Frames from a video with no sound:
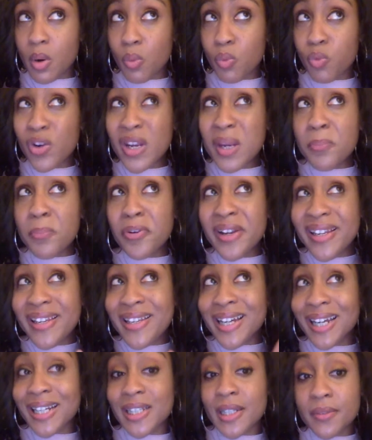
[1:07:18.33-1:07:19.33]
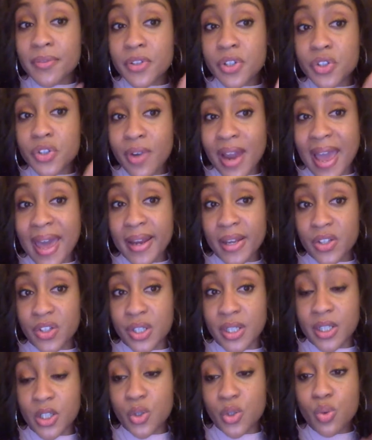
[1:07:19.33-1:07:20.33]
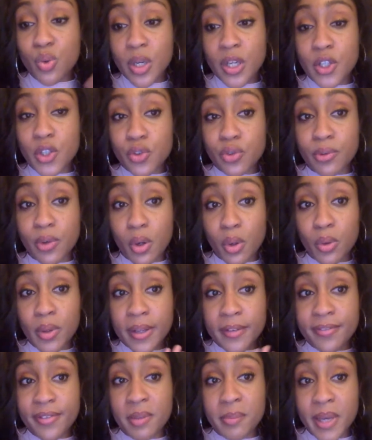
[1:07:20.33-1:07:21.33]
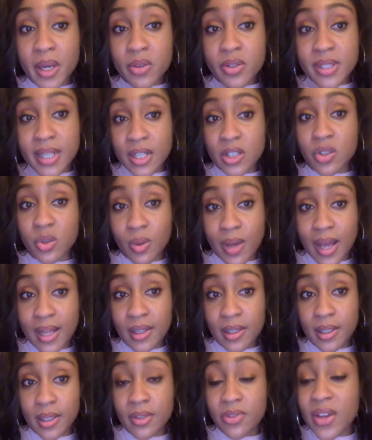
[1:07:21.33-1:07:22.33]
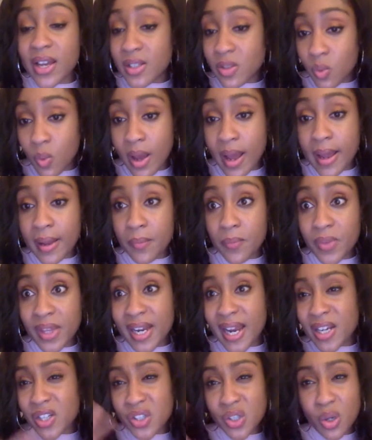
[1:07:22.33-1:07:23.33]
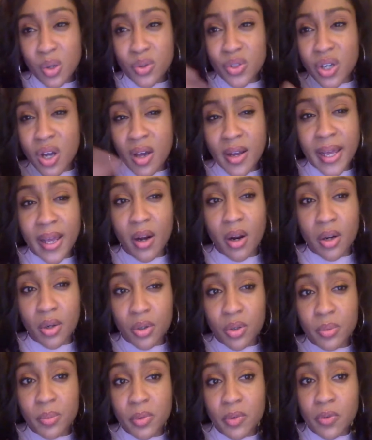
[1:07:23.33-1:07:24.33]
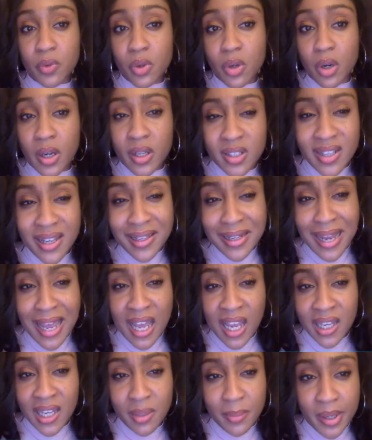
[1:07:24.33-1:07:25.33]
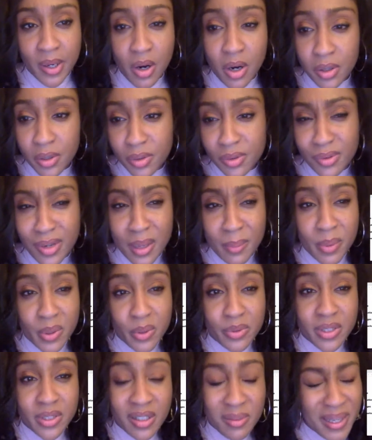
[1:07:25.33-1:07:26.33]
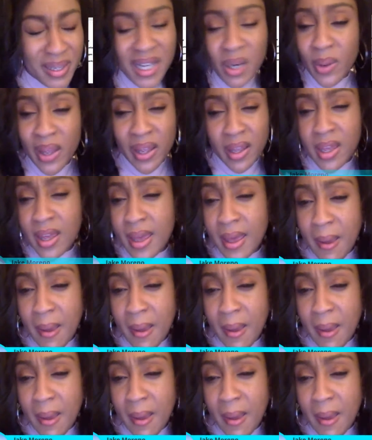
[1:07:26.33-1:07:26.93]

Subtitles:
reproductive strategy to control a female sexuality. That's why. And I showed y'all that article before. It's like an academic article I posted. Anyway,